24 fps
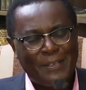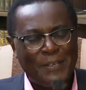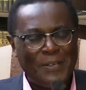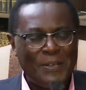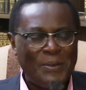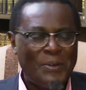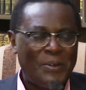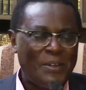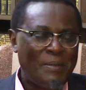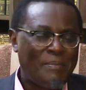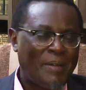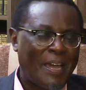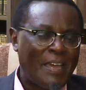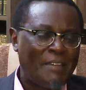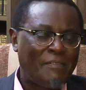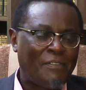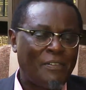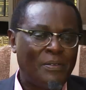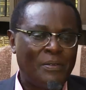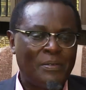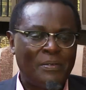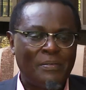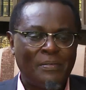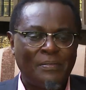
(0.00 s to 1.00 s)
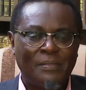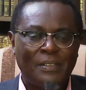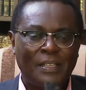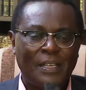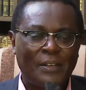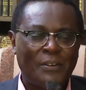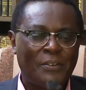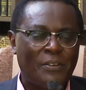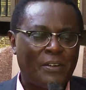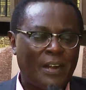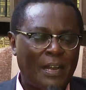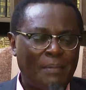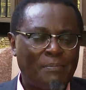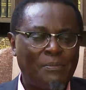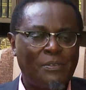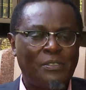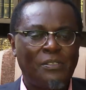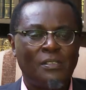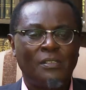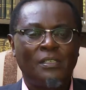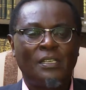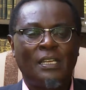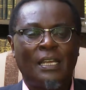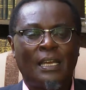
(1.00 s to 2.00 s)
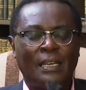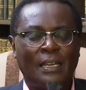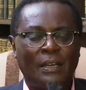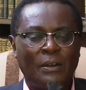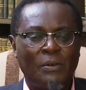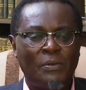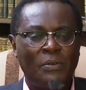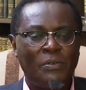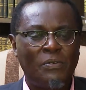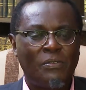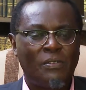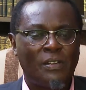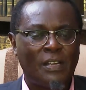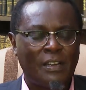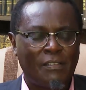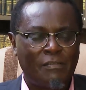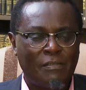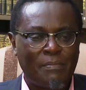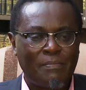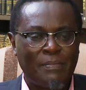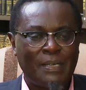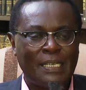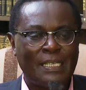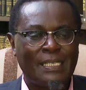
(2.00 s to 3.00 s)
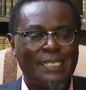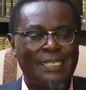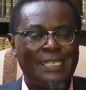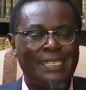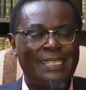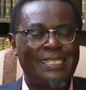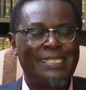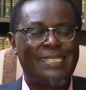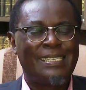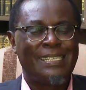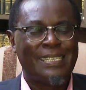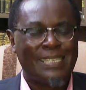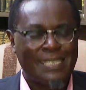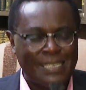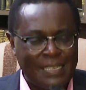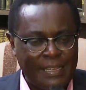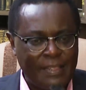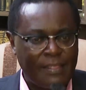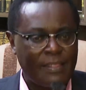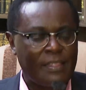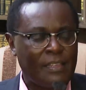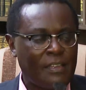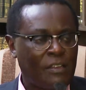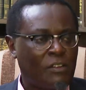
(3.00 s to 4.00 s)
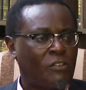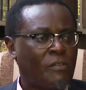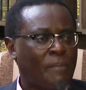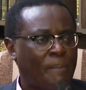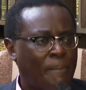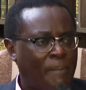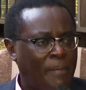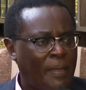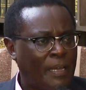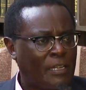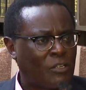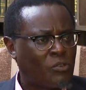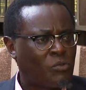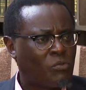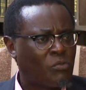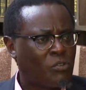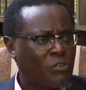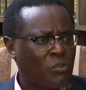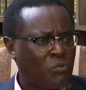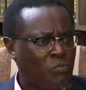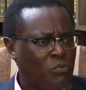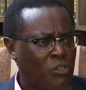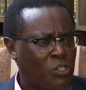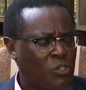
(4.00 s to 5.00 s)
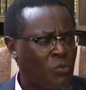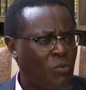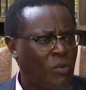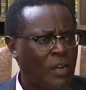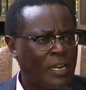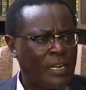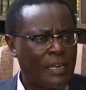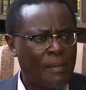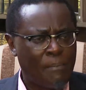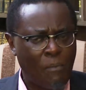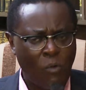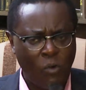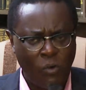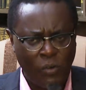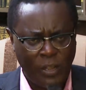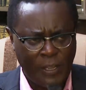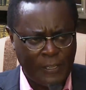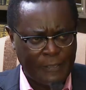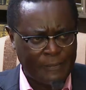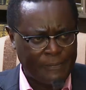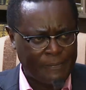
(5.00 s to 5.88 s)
In my view, the corruption under Uhuru government is nothing compared to what we saw under Moi.